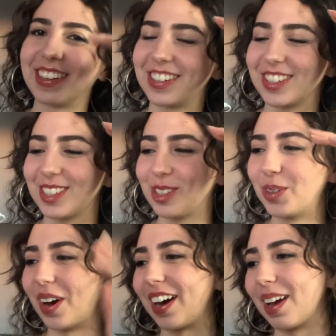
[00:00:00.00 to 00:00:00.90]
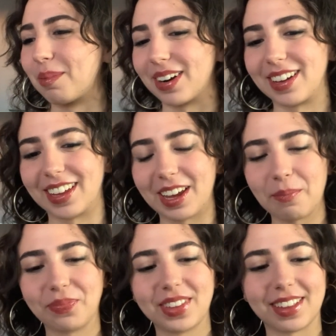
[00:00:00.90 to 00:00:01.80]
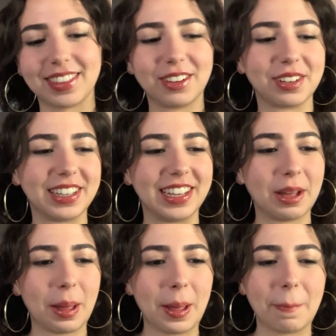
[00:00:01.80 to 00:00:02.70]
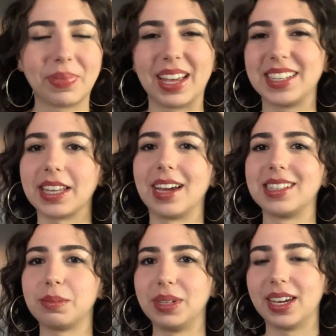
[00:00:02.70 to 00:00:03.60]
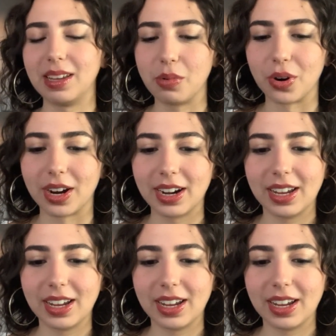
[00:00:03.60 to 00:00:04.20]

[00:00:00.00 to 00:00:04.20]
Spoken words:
They're just too high, bro. Like nothing really excites me anymore.